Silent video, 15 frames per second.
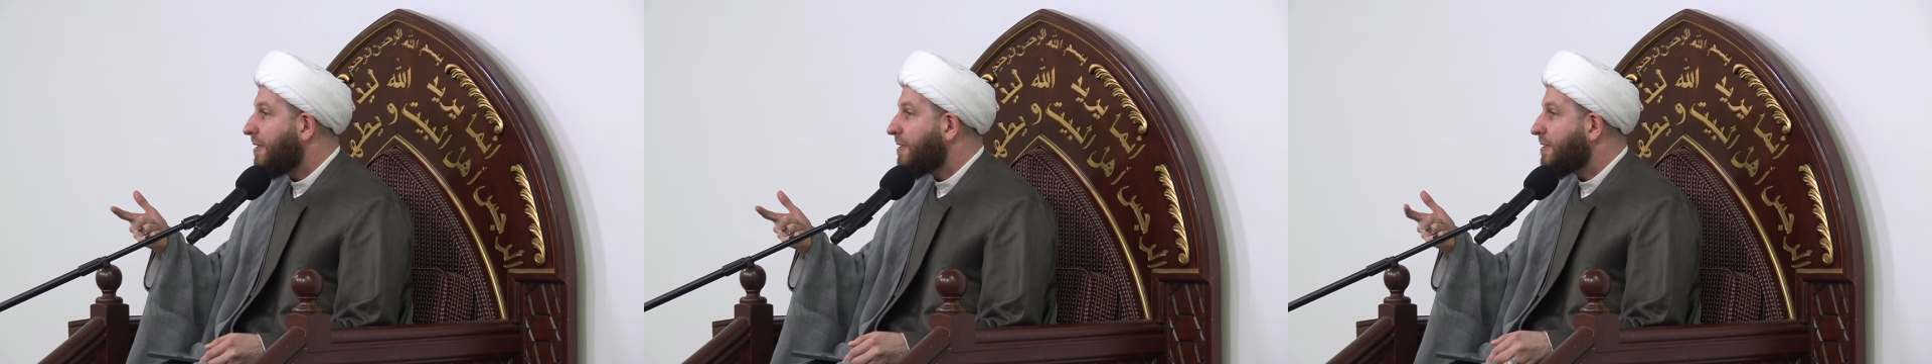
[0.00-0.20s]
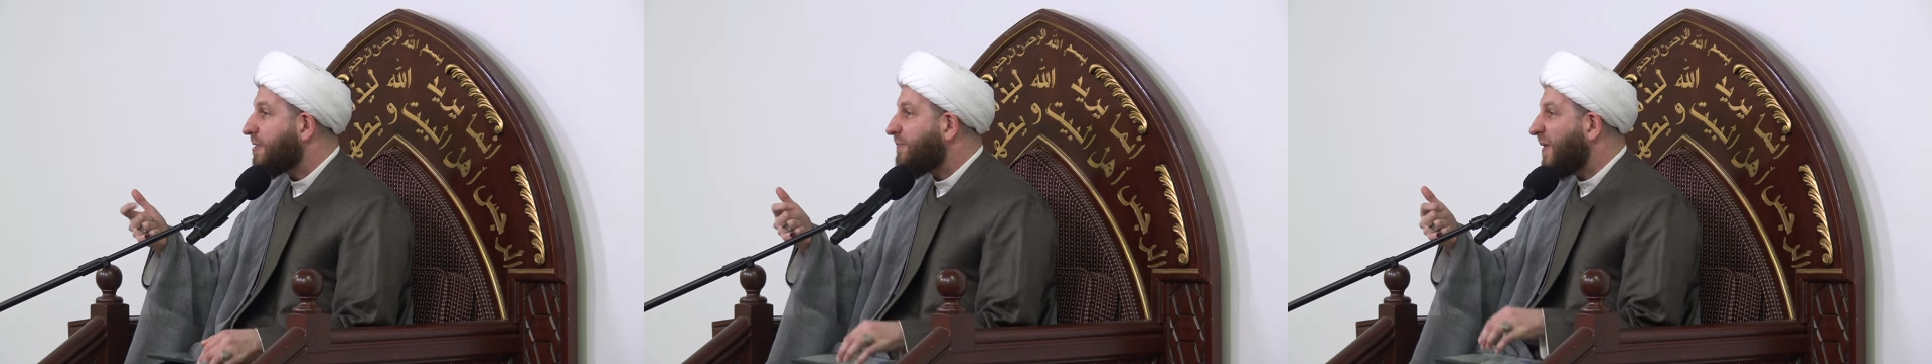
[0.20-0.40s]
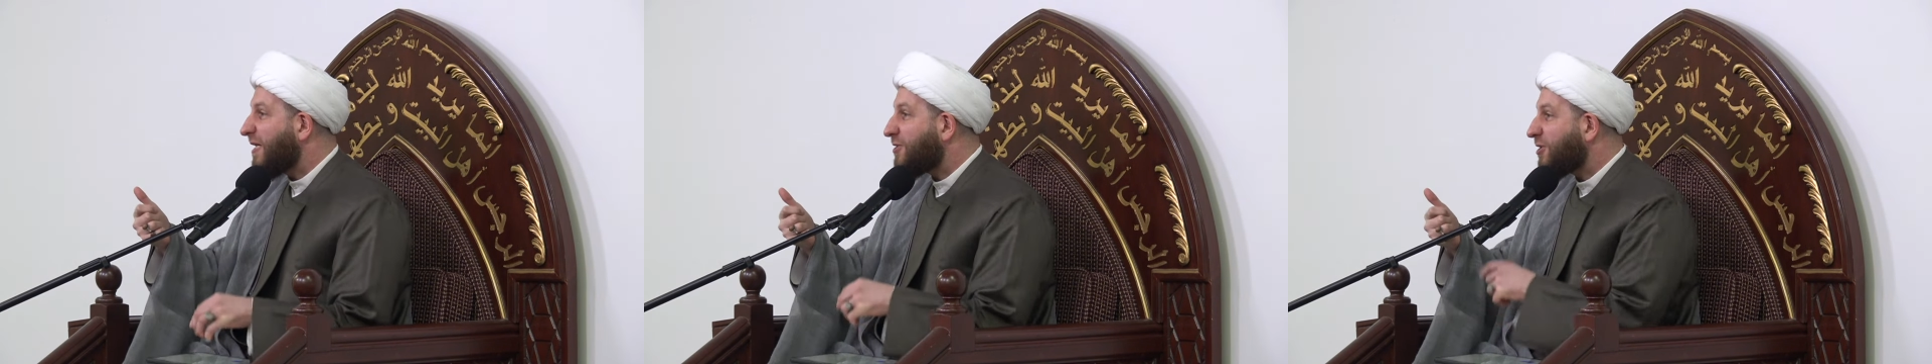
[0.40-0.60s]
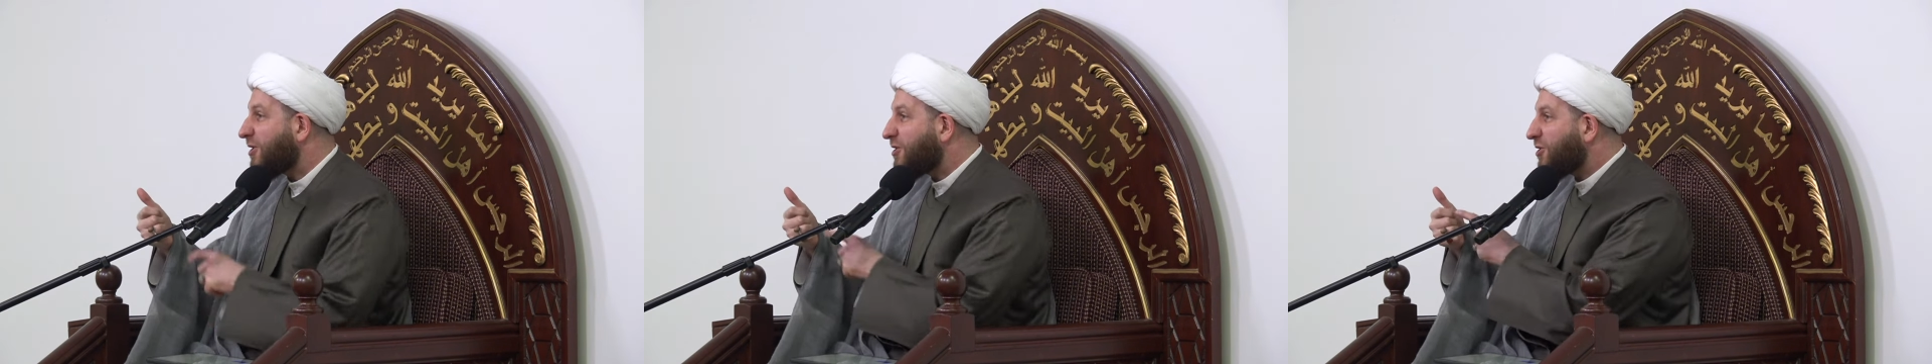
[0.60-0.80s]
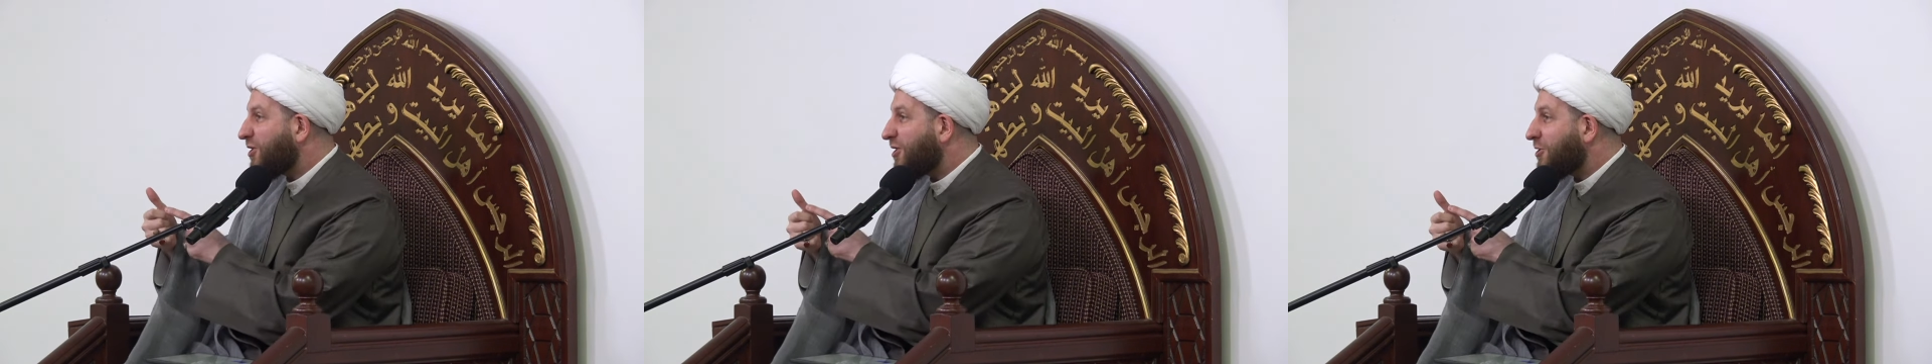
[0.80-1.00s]
Space
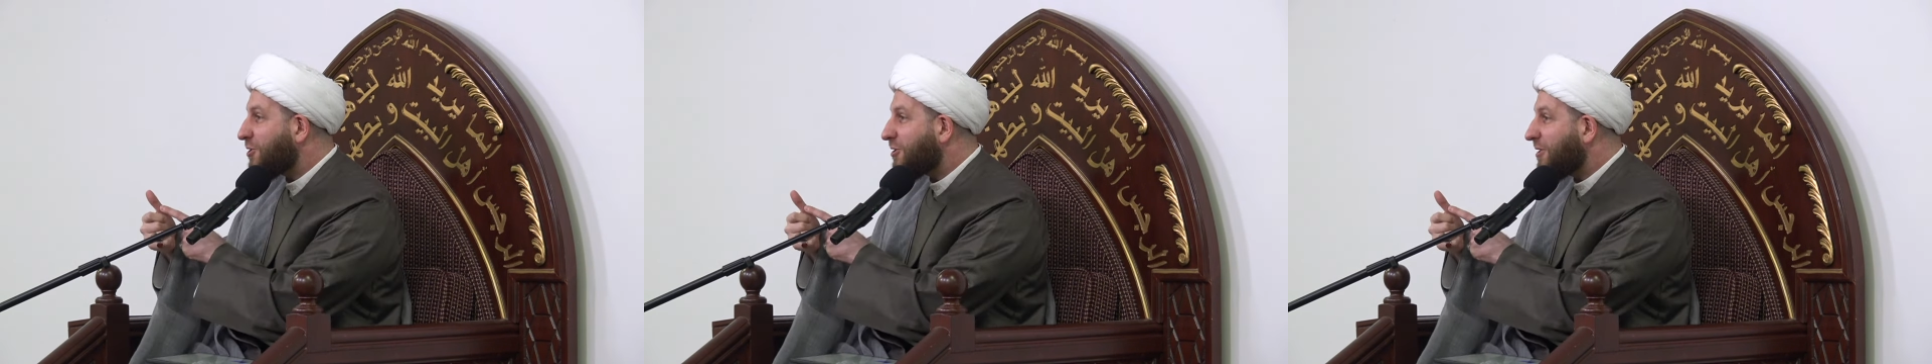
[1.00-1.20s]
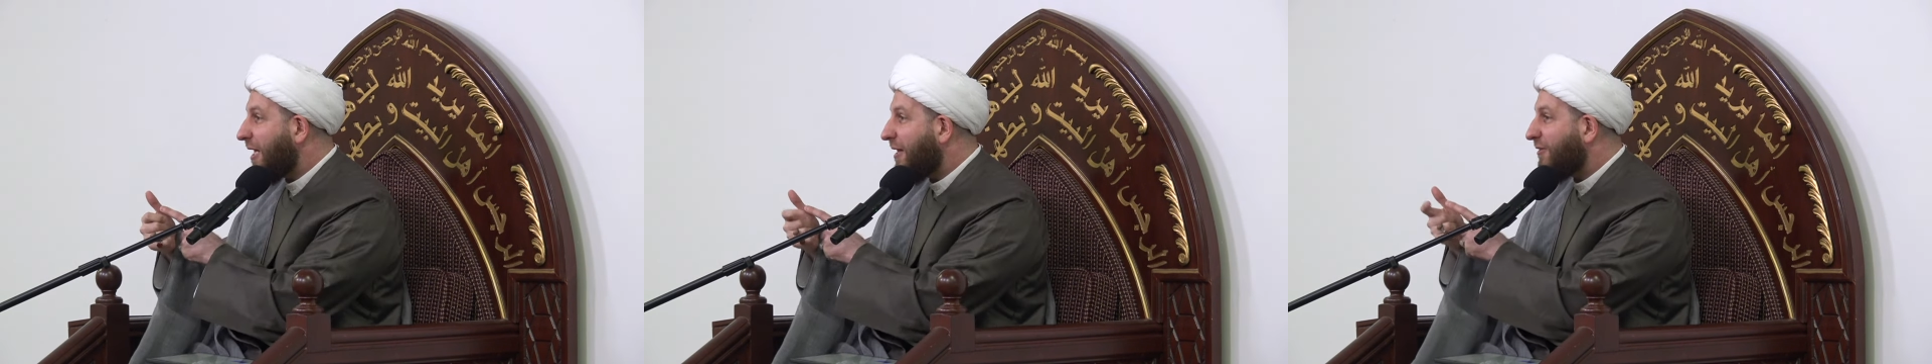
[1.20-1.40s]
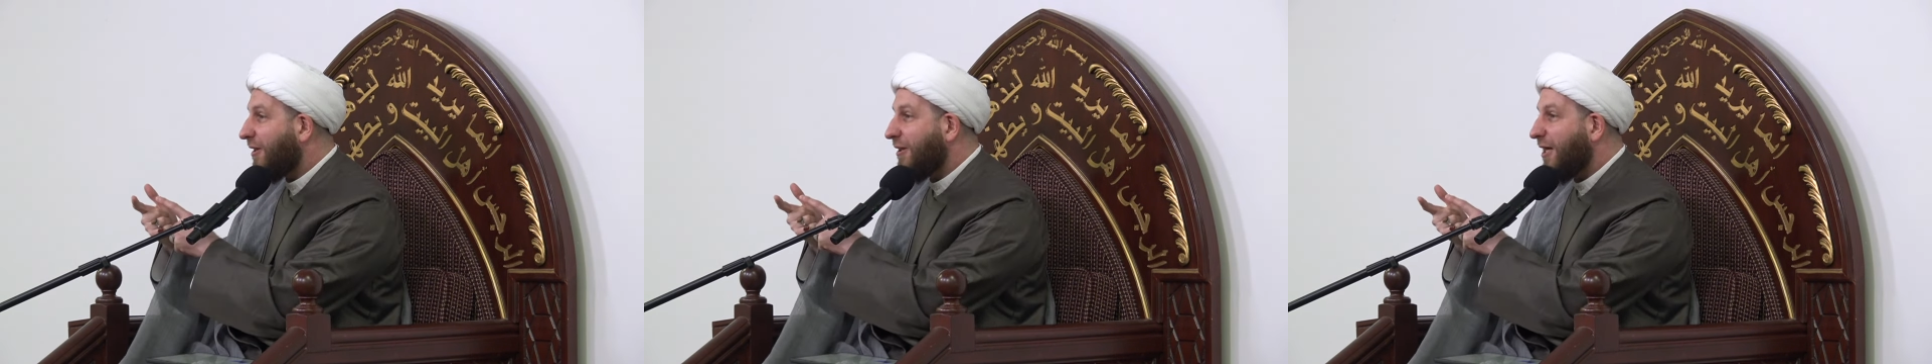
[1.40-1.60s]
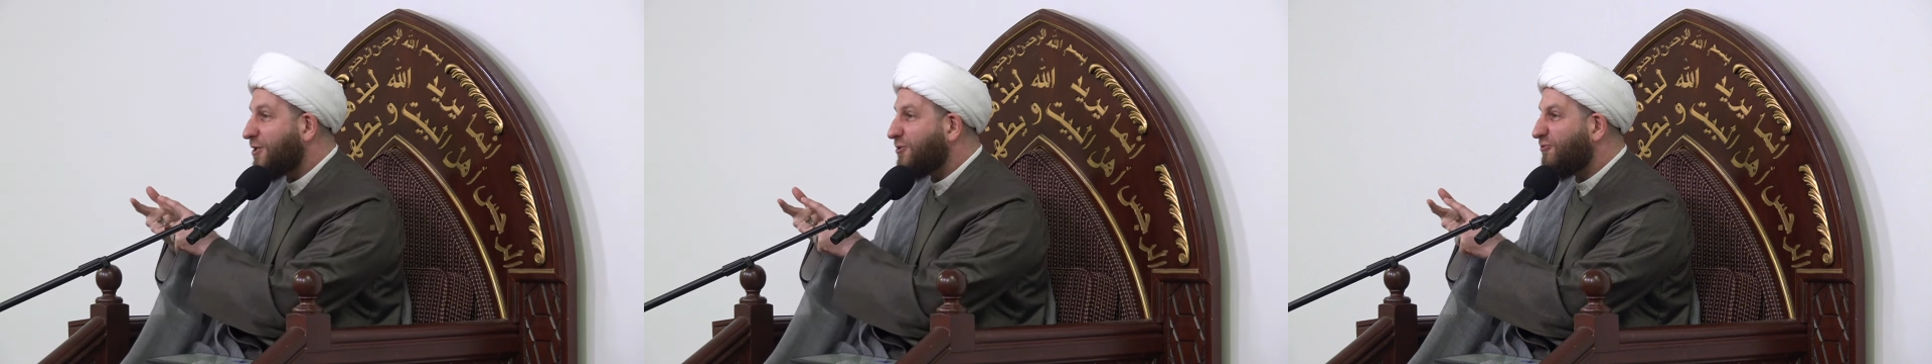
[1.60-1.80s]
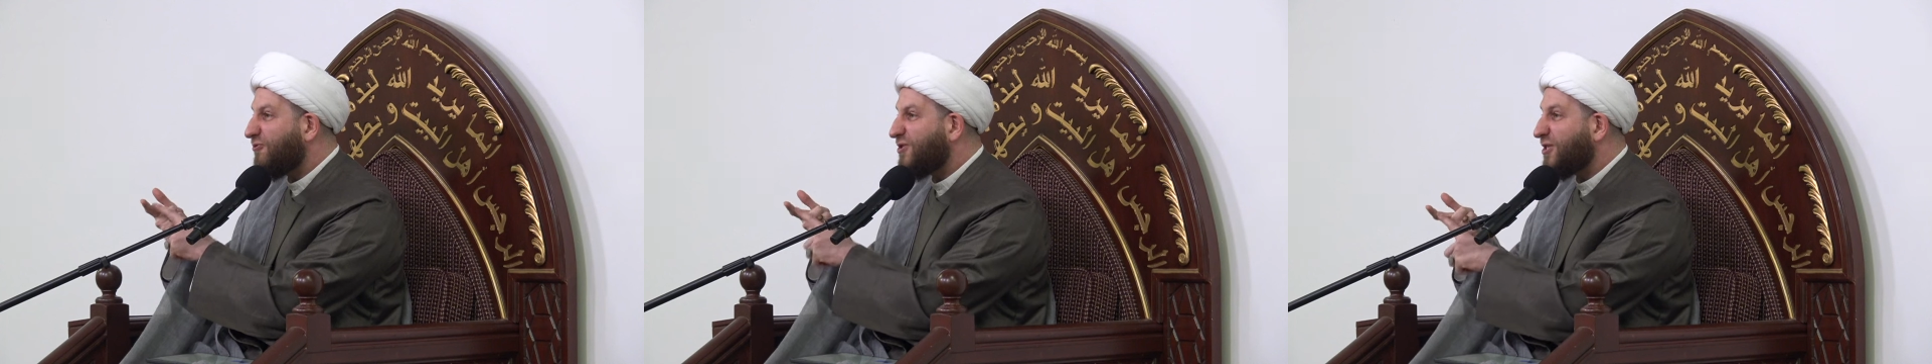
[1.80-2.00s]
exists and the laws
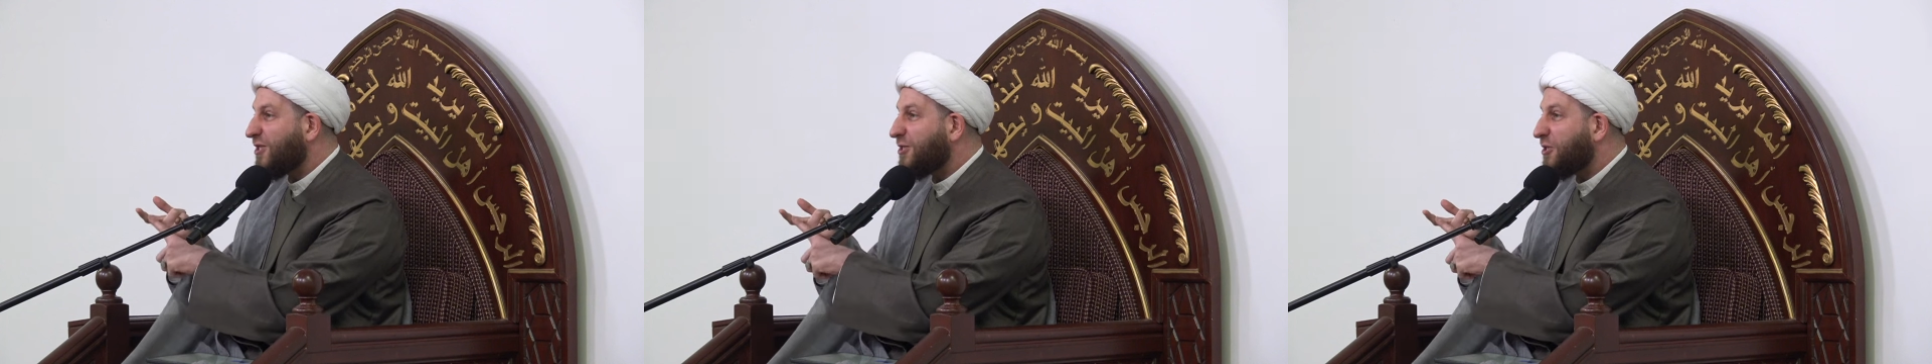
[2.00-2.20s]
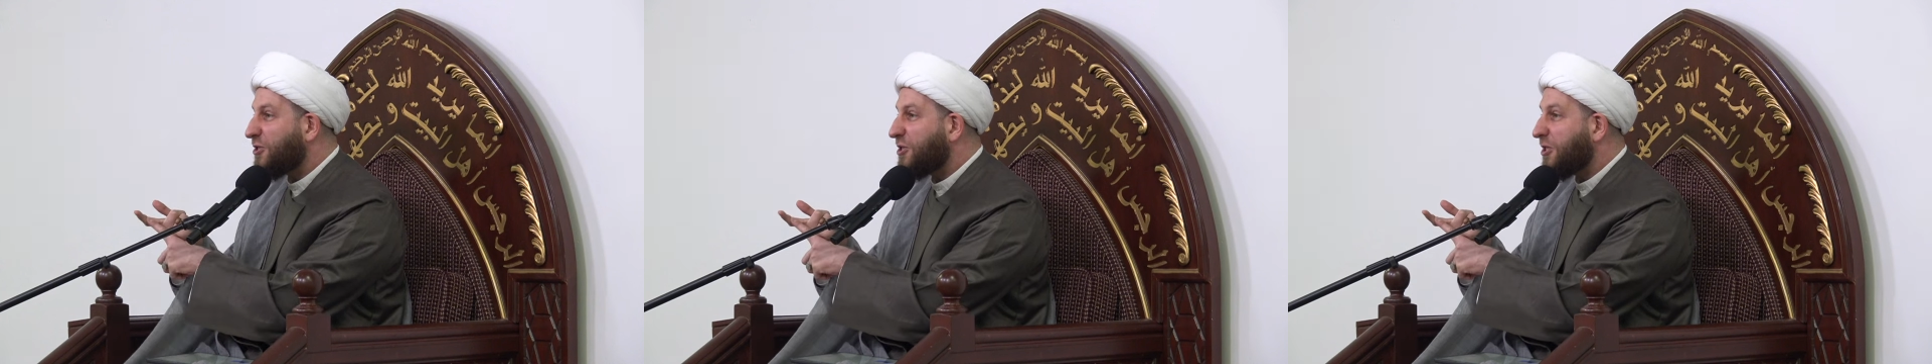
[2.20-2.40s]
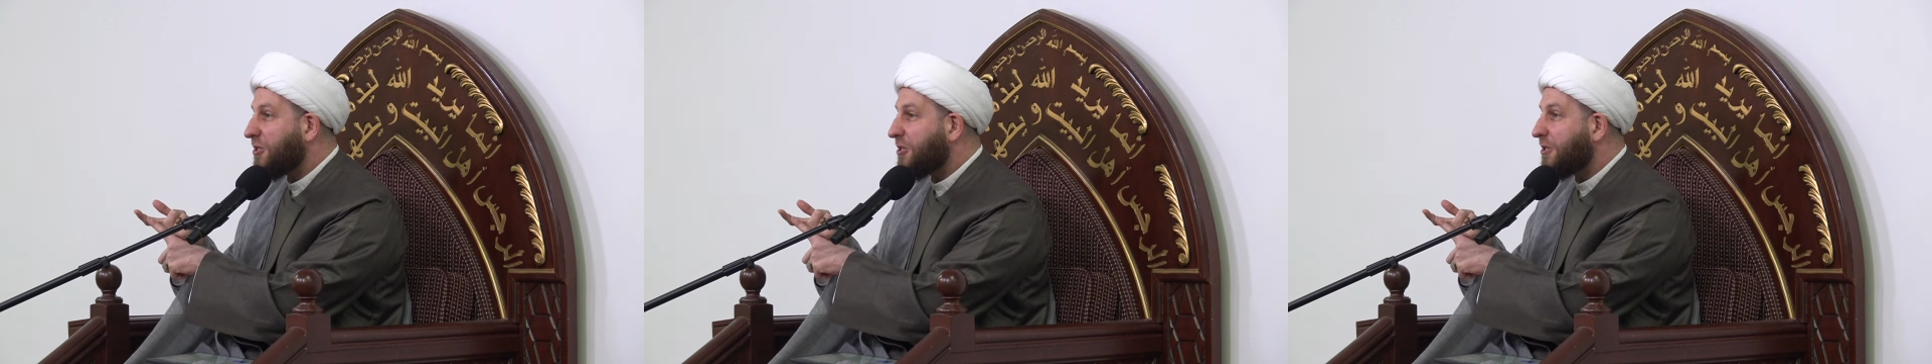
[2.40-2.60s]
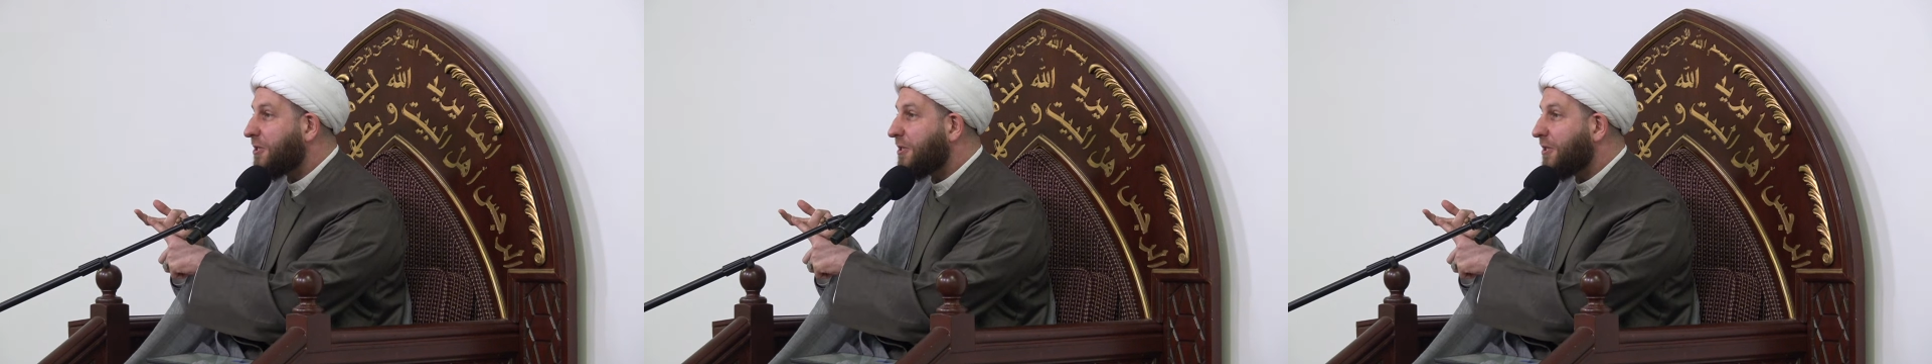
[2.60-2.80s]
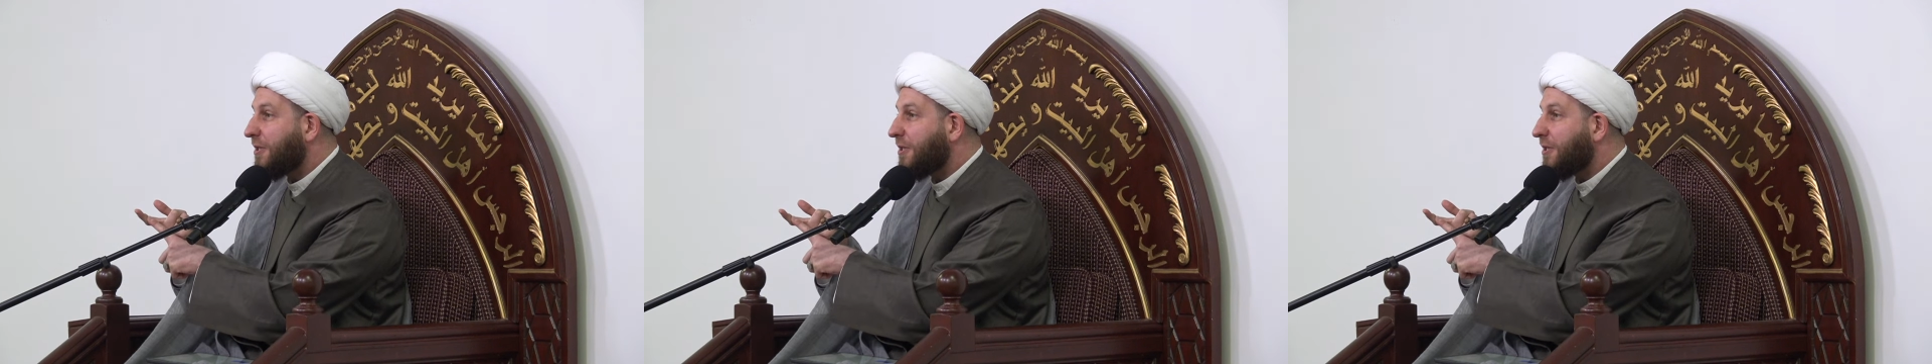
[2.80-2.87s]
of physics exist.